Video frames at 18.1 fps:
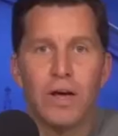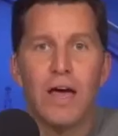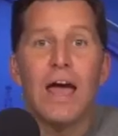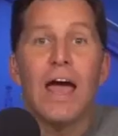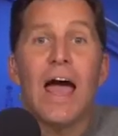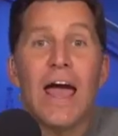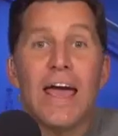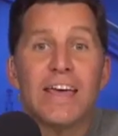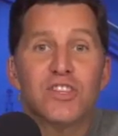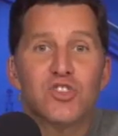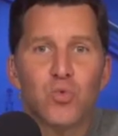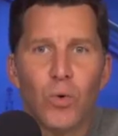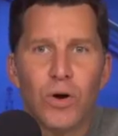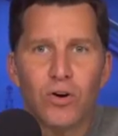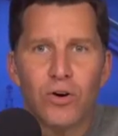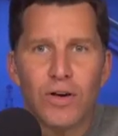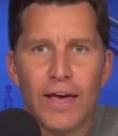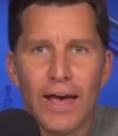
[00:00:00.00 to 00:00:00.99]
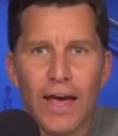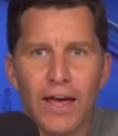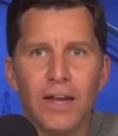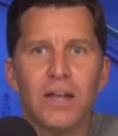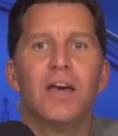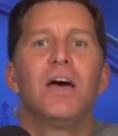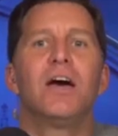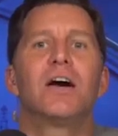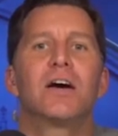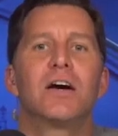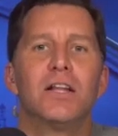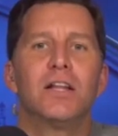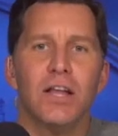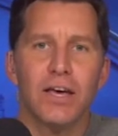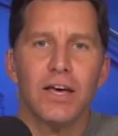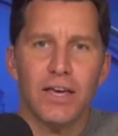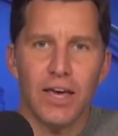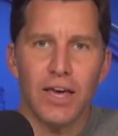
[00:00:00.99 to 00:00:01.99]
Hey, it's Will Cain.
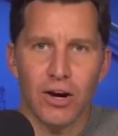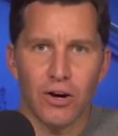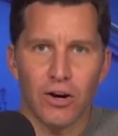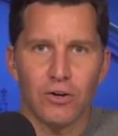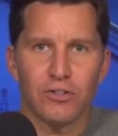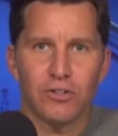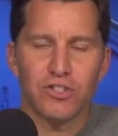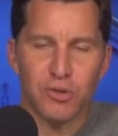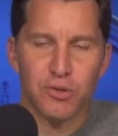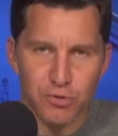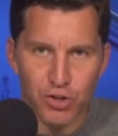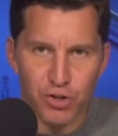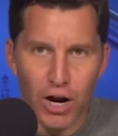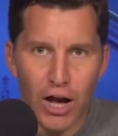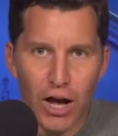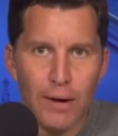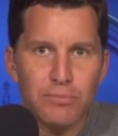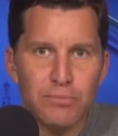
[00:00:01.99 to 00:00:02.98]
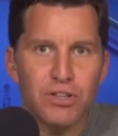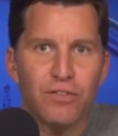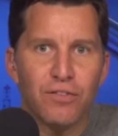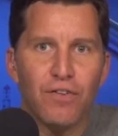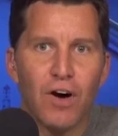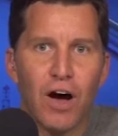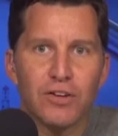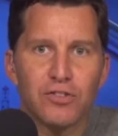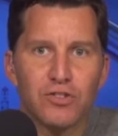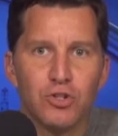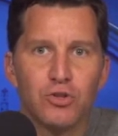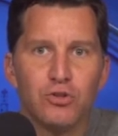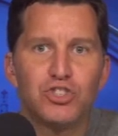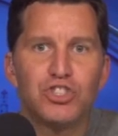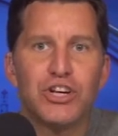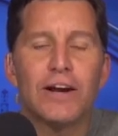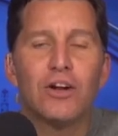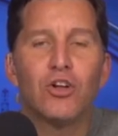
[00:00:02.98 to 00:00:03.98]
Click here to subscribe to the Fox News
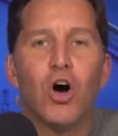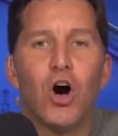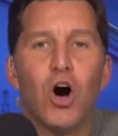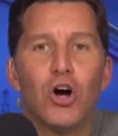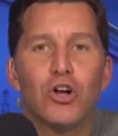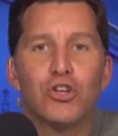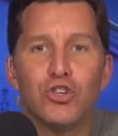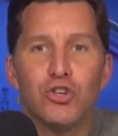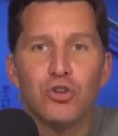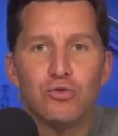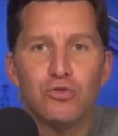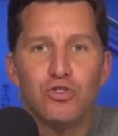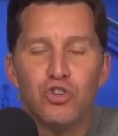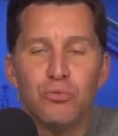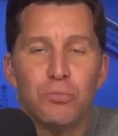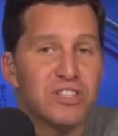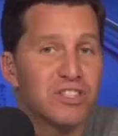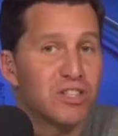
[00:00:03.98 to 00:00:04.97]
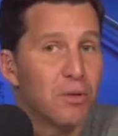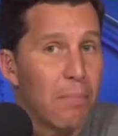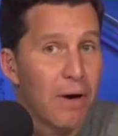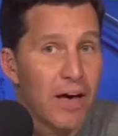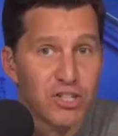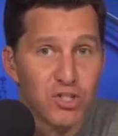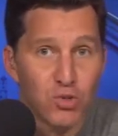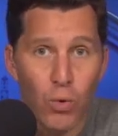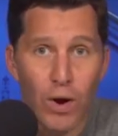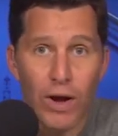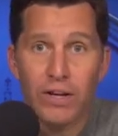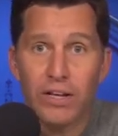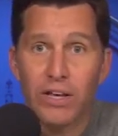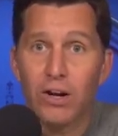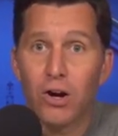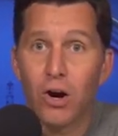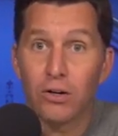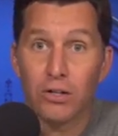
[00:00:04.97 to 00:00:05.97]
channel on YouTube. It's the best way to get
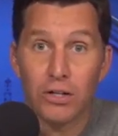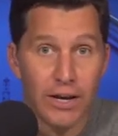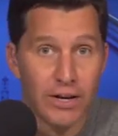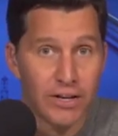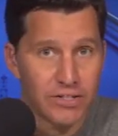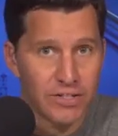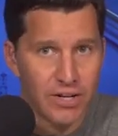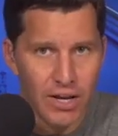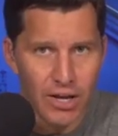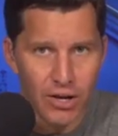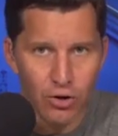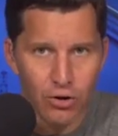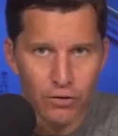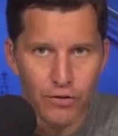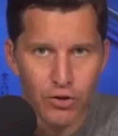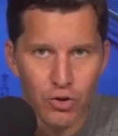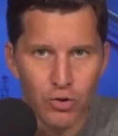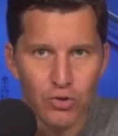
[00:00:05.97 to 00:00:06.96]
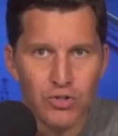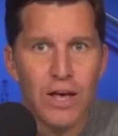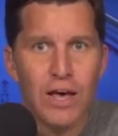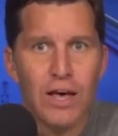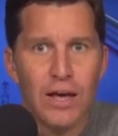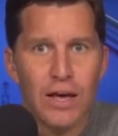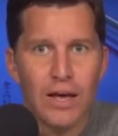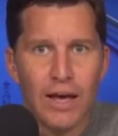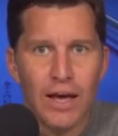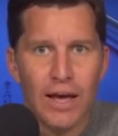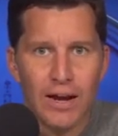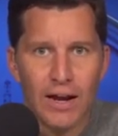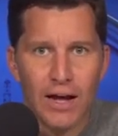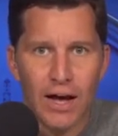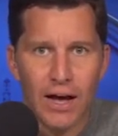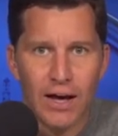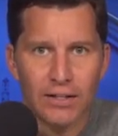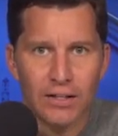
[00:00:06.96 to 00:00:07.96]
our latest interviews and
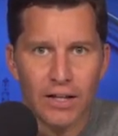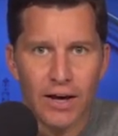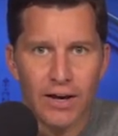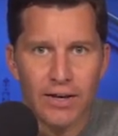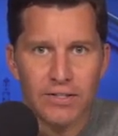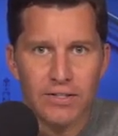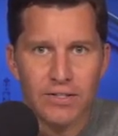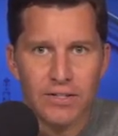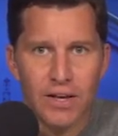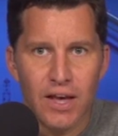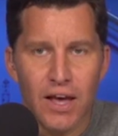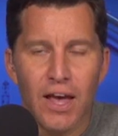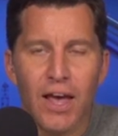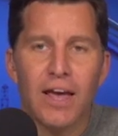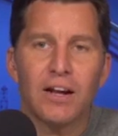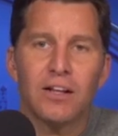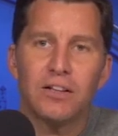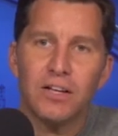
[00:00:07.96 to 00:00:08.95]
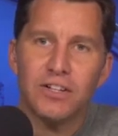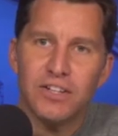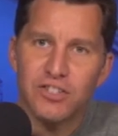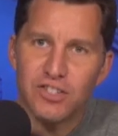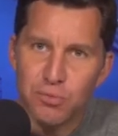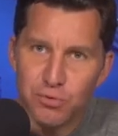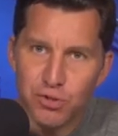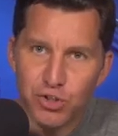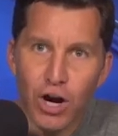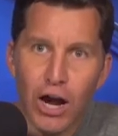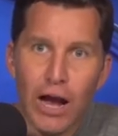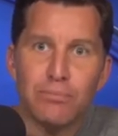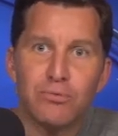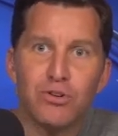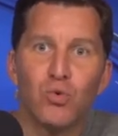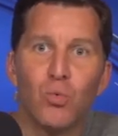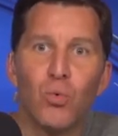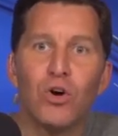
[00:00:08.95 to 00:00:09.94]
highlights. And click to subscribe to
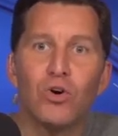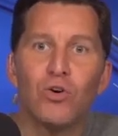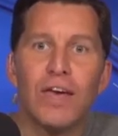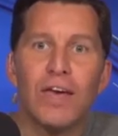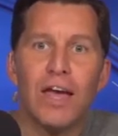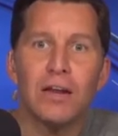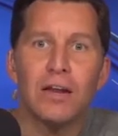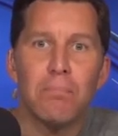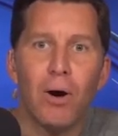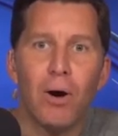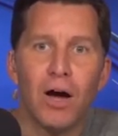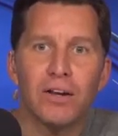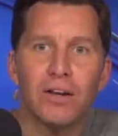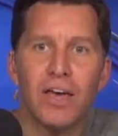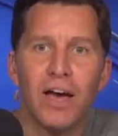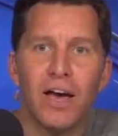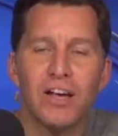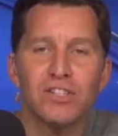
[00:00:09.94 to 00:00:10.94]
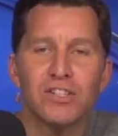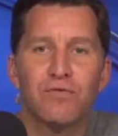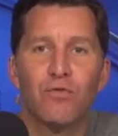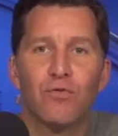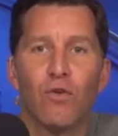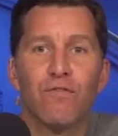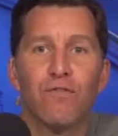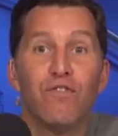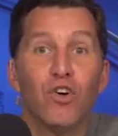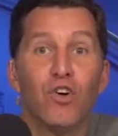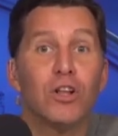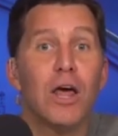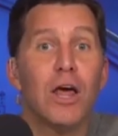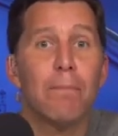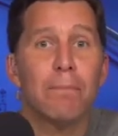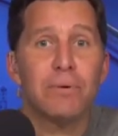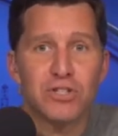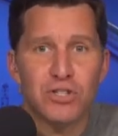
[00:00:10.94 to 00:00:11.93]
the Will Cain Podcast for full
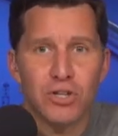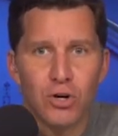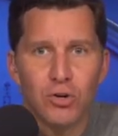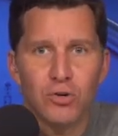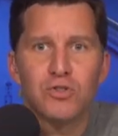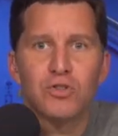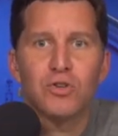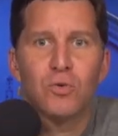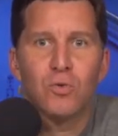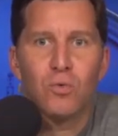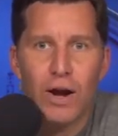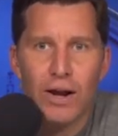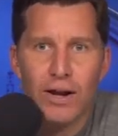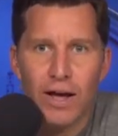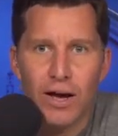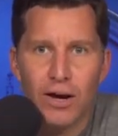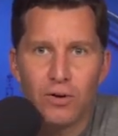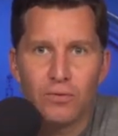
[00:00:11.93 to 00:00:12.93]
episodes right now.